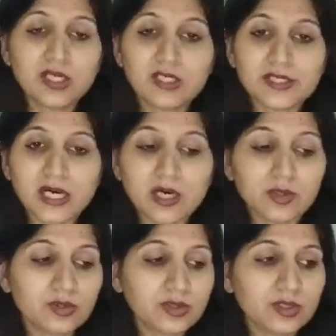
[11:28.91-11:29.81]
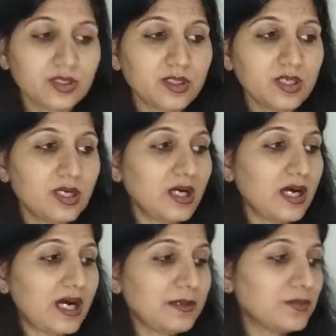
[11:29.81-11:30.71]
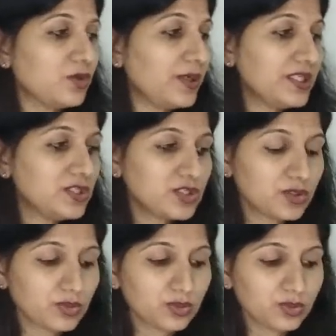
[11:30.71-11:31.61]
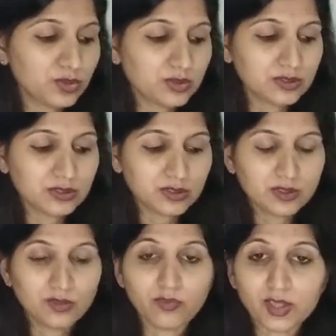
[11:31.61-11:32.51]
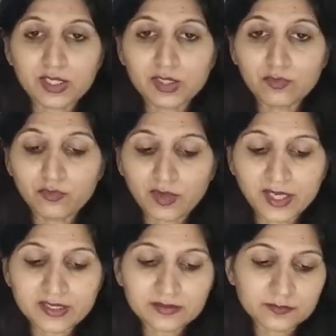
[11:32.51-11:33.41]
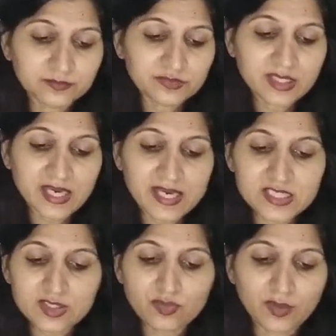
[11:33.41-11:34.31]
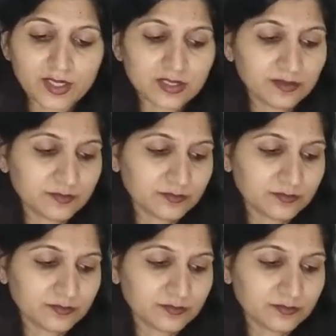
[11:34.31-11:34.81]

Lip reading: Now I am going to volume 1 S1.